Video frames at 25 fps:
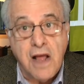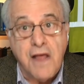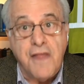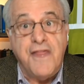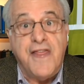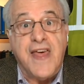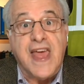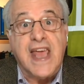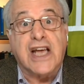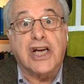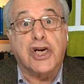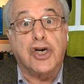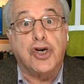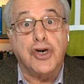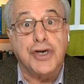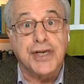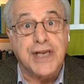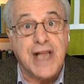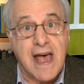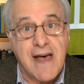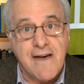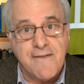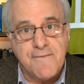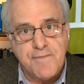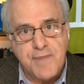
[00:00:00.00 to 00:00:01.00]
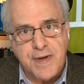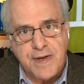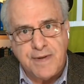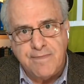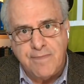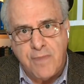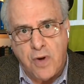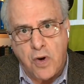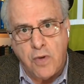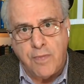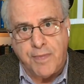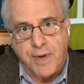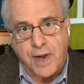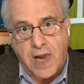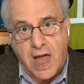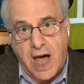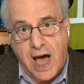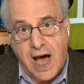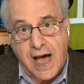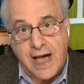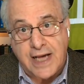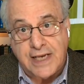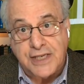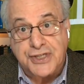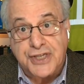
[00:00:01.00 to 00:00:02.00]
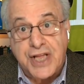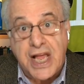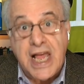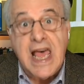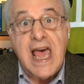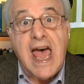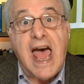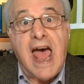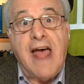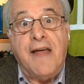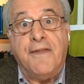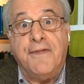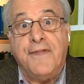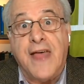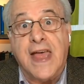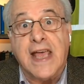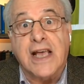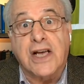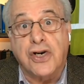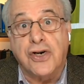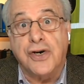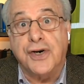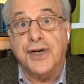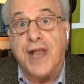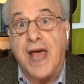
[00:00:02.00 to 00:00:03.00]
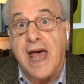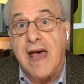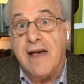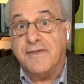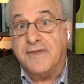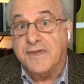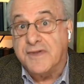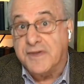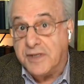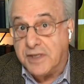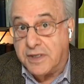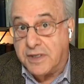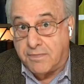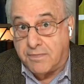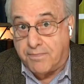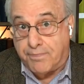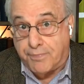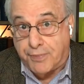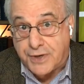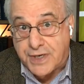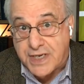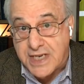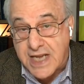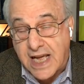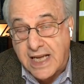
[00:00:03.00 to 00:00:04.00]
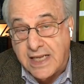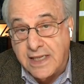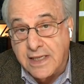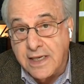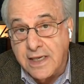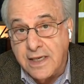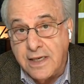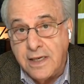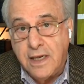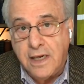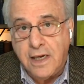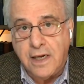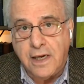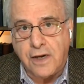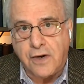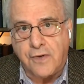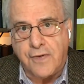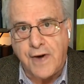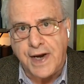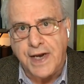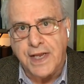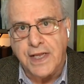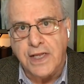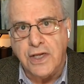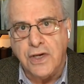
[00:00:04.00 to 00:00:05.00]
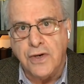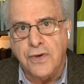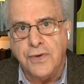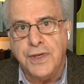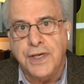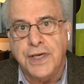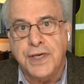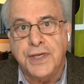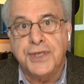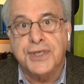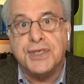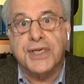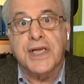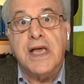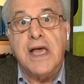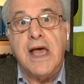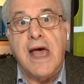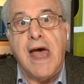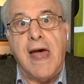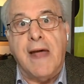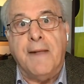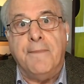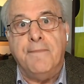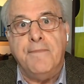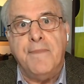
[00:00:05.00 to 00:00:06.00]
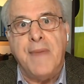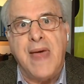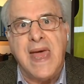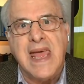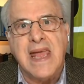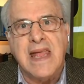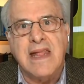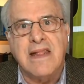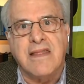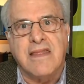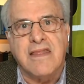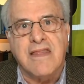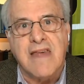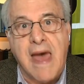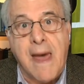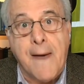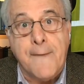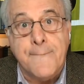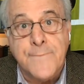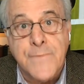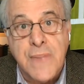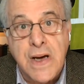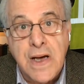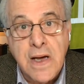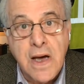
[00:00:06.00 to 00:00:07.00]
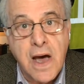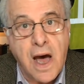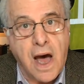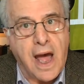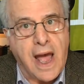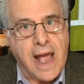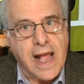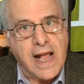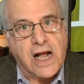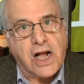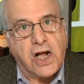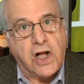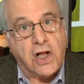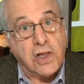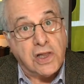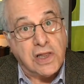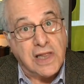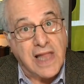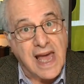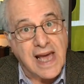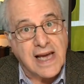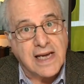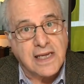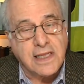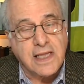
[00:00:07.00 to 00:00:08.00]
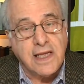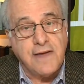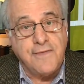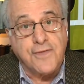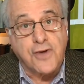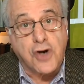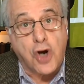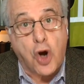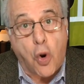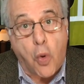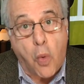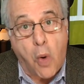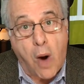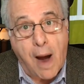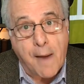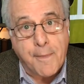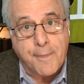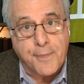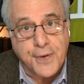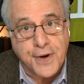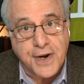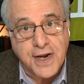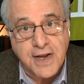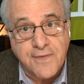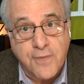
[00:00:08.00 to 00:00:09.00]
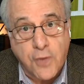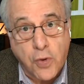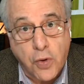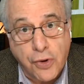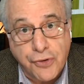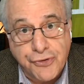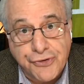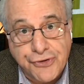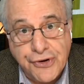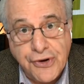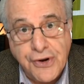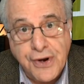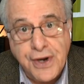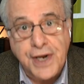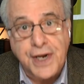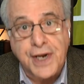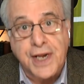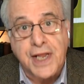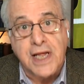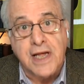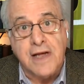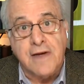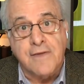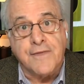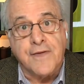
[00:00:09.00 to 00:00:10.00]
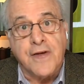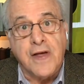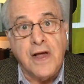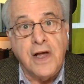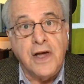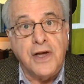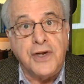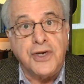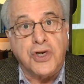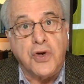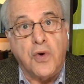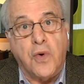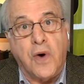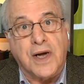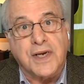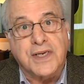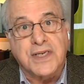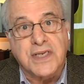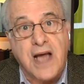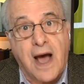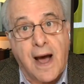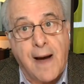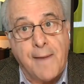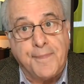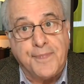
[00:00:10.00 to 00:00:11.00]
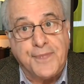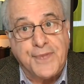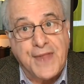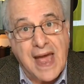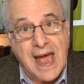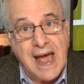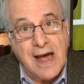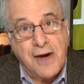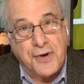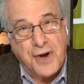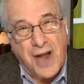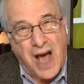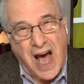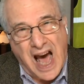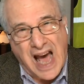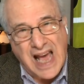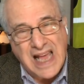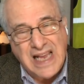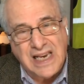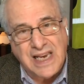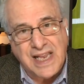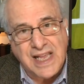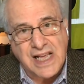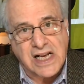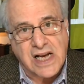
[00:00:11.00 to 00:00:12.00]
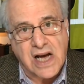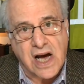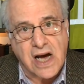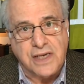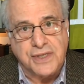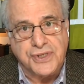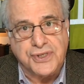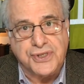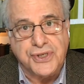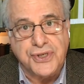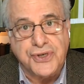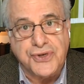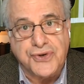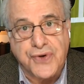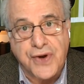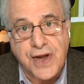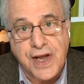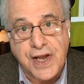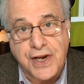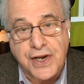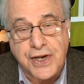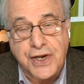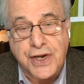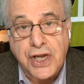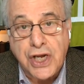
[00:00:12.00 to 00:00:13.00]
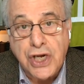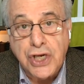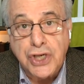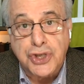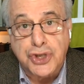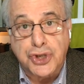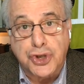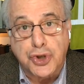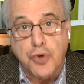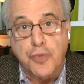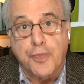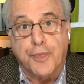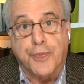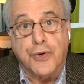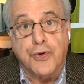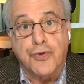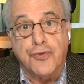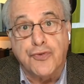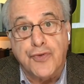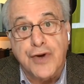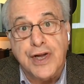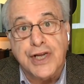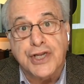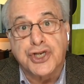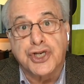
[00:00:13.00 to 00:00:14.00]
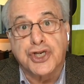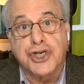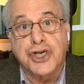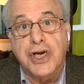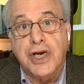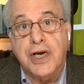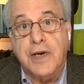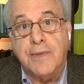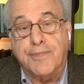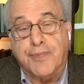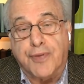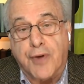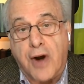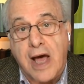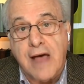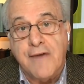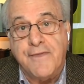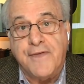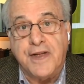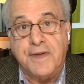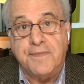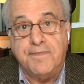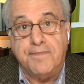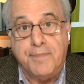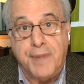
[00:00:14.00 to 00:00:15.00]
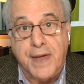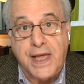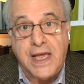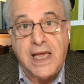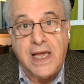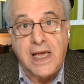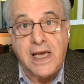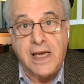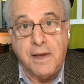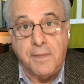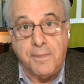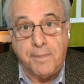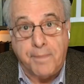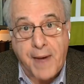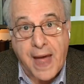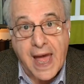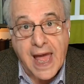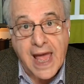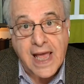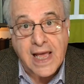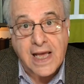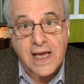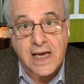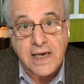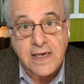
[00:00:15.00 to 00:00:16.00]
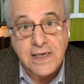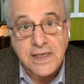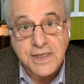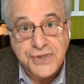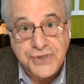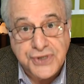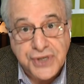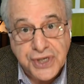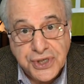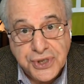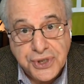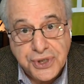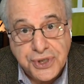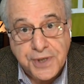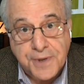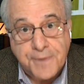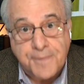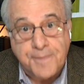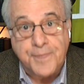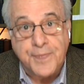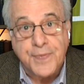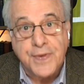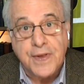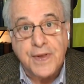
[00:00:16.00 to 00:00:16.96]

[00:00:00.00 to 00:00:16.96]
They could have been mobilized and they could have protected credit unions and made them a collective, cooperative alternative to a top down, highly concentrated, super rich private big bank system.